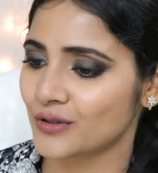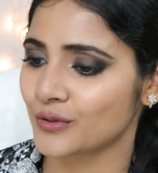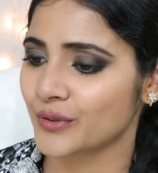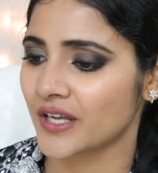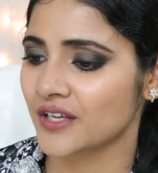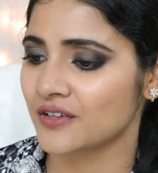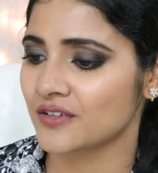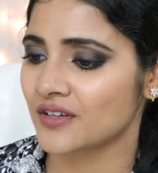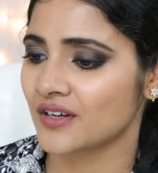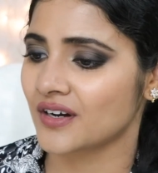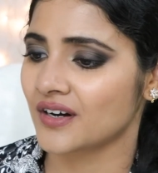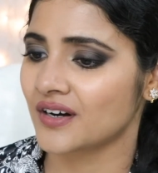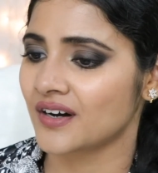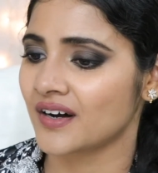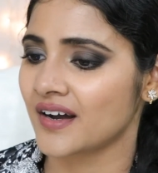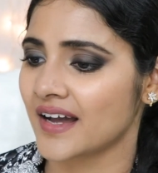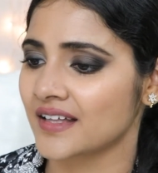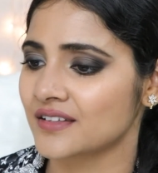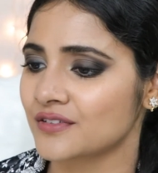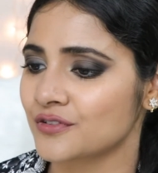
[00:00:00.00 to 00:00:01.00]
looking
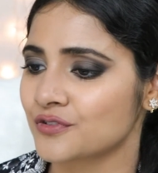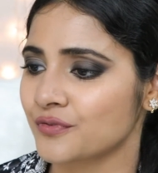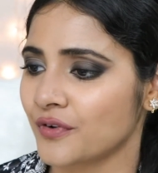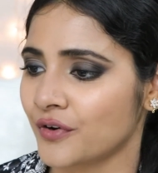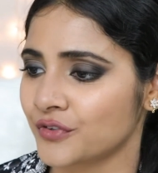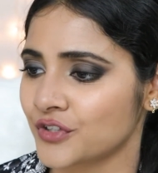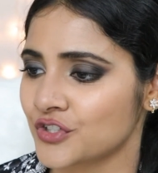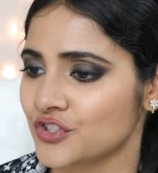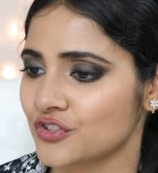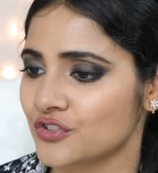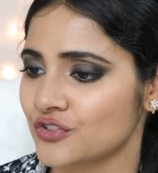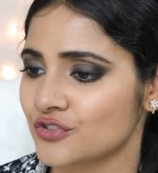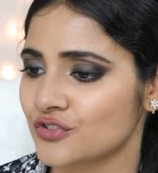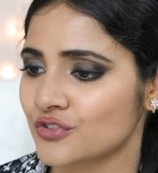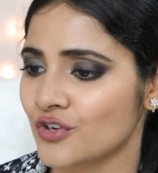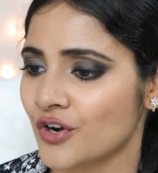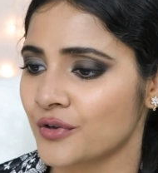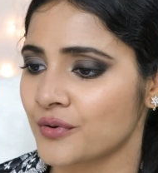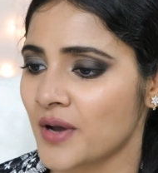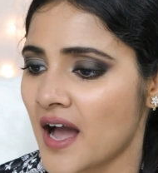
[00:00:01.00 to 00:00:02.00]
uh, at this foundation. It's
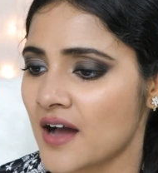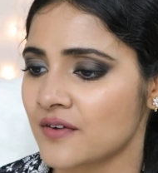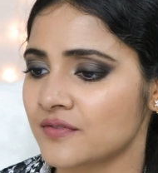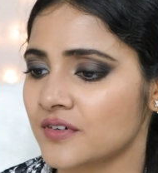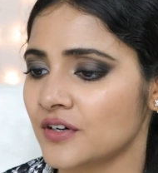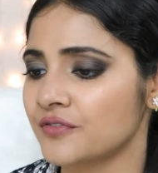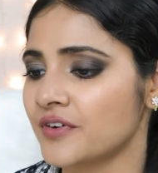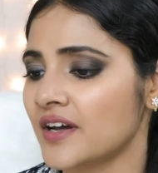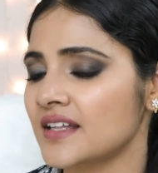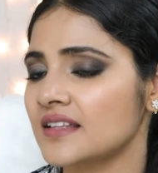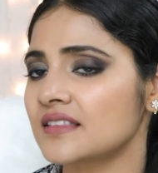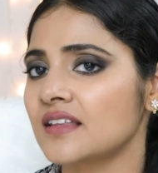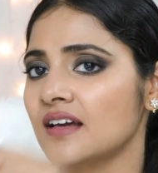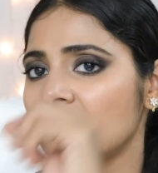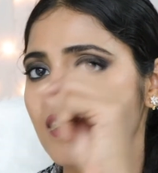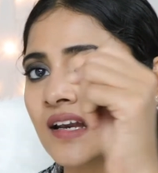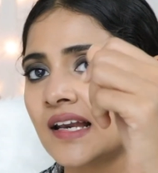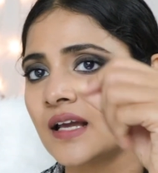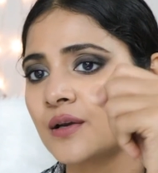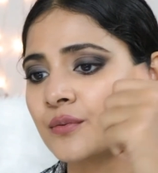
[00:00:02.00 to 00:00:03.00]
gonna have a very
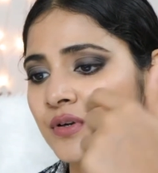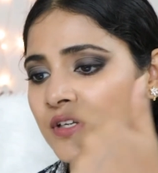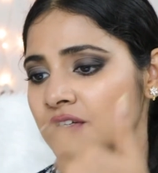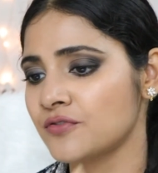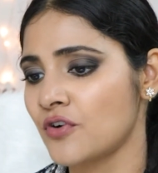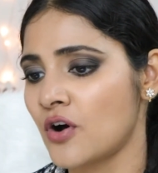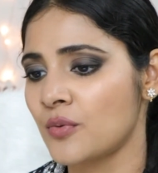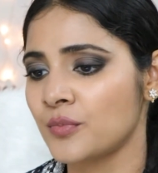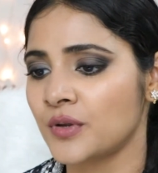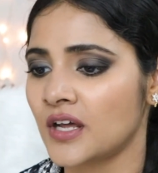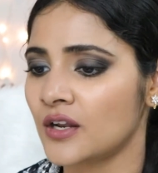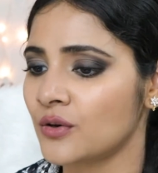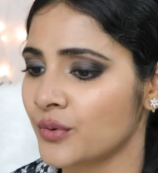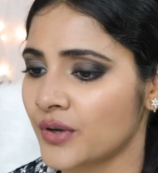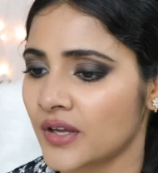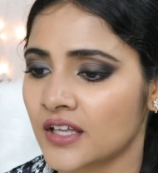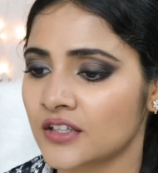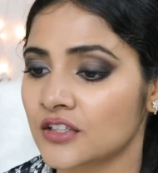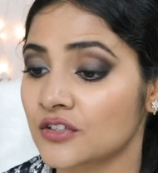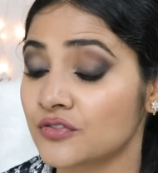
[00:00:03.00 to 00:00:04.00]
thin liquidy formula
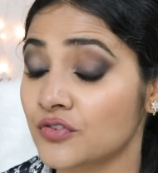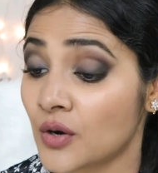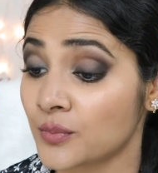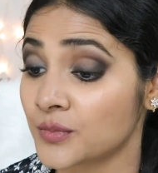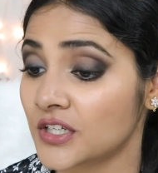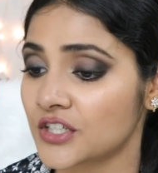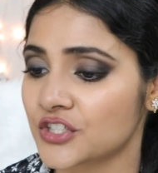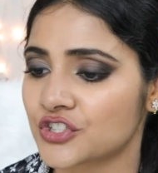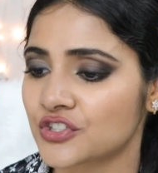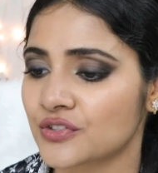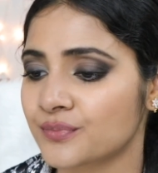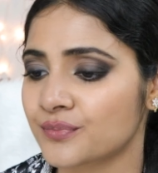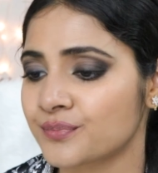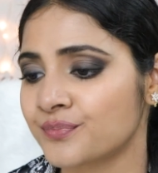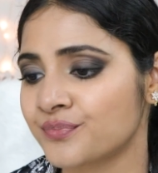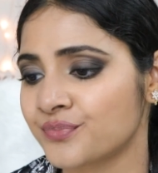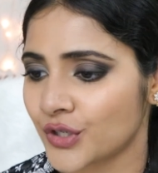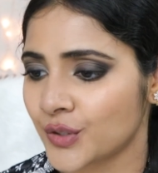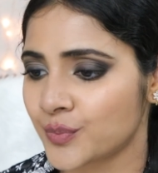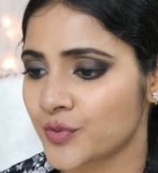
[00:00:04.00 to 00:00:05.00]
looking at the formulation.
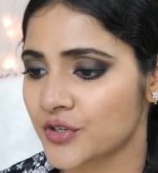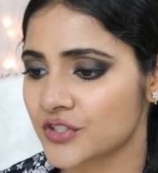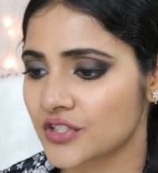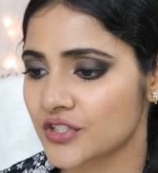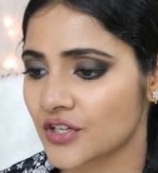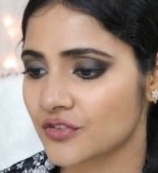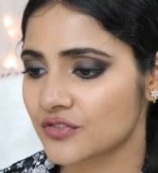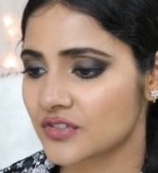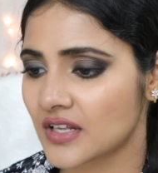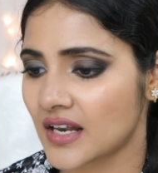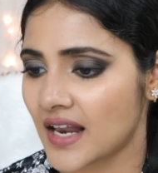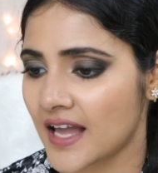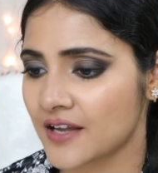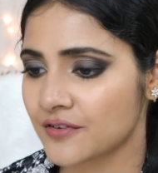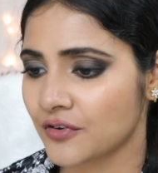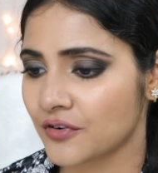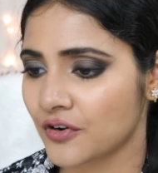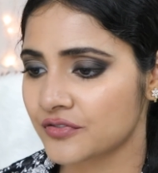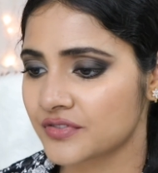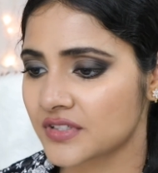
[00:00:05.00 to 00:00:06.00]
So it preserves the
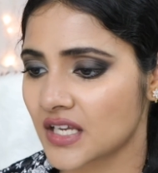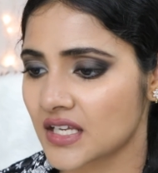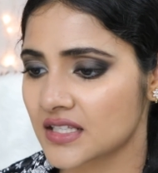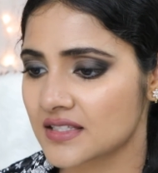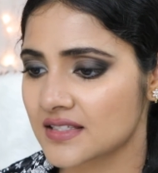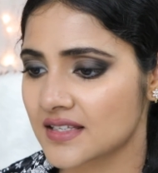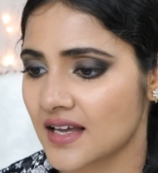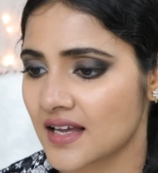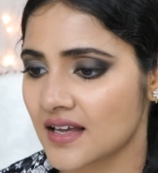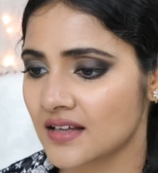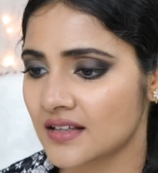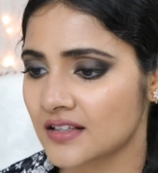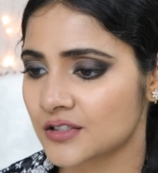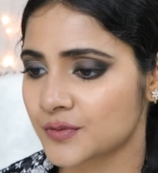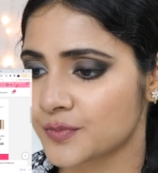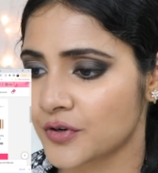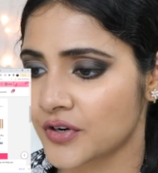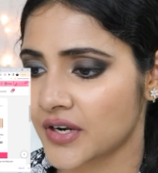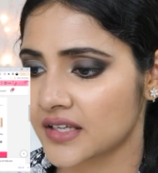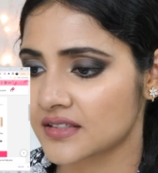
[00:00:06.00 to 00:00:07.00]
life of skin
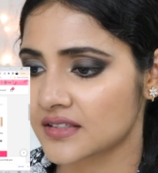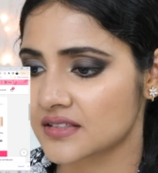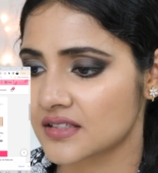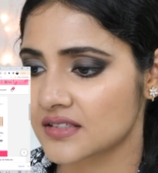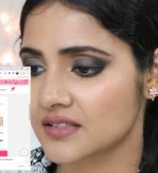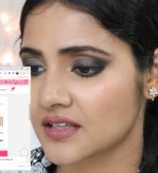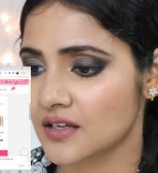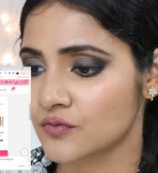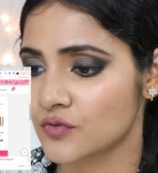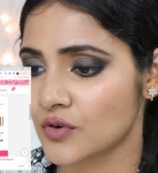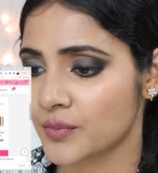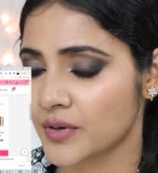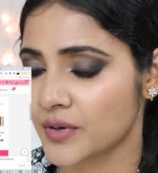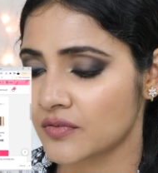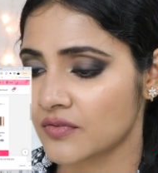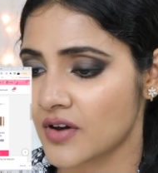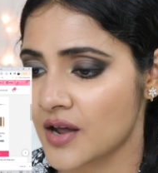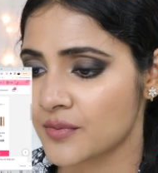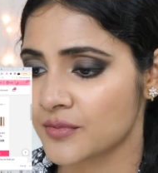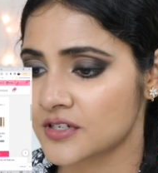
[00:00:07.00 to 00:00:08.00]
cells, protects the skin from
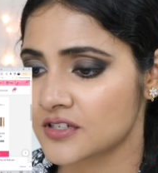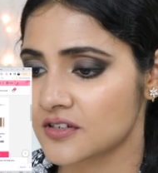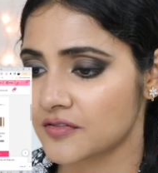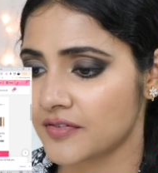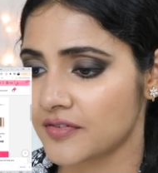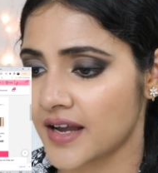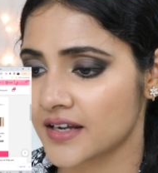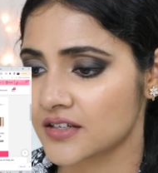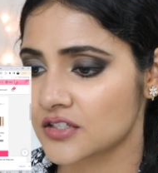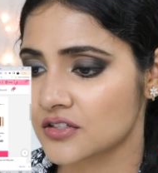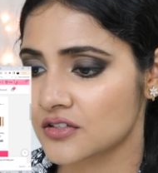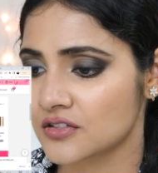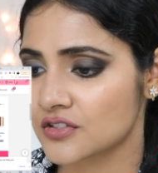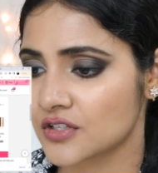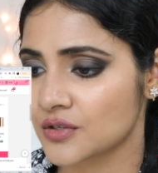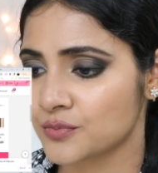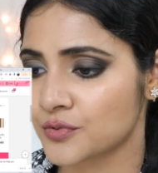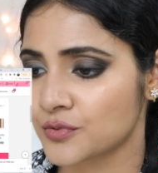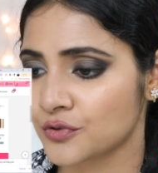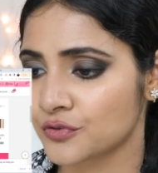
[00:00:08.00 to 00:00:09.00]
environmental factors,
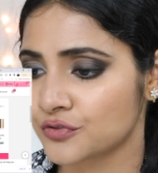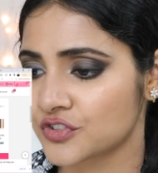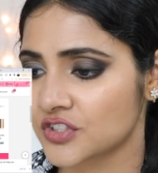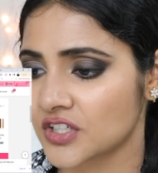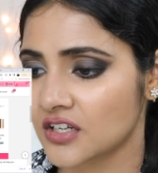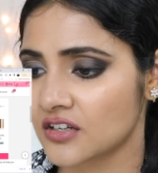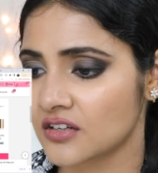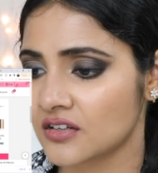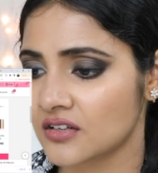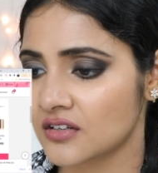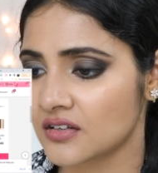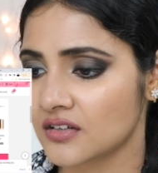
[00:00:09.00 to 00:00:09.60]
improves skin